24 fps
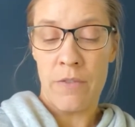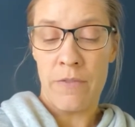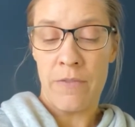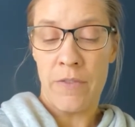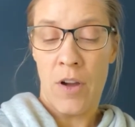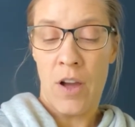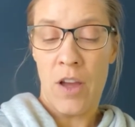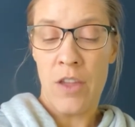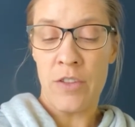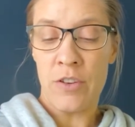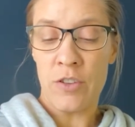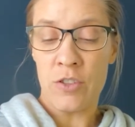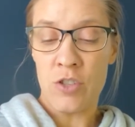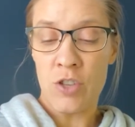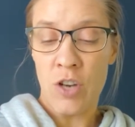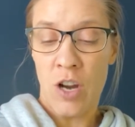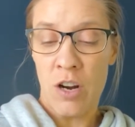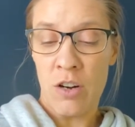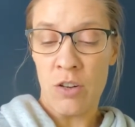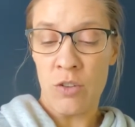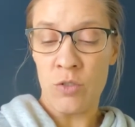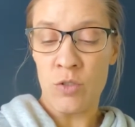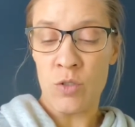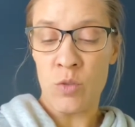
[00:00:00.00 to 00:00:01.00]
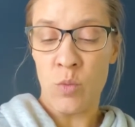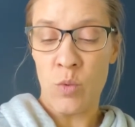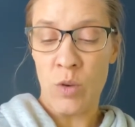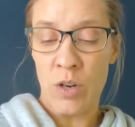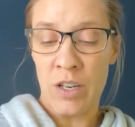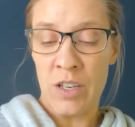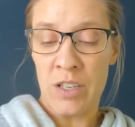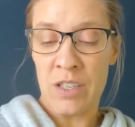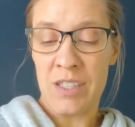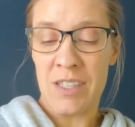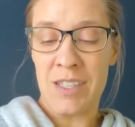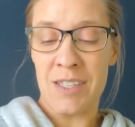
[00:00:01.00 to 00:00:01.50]
father, Charles,
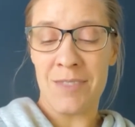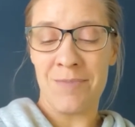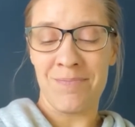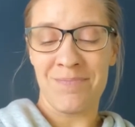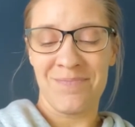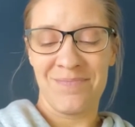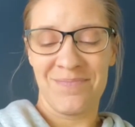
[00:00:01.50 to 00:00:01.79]
works.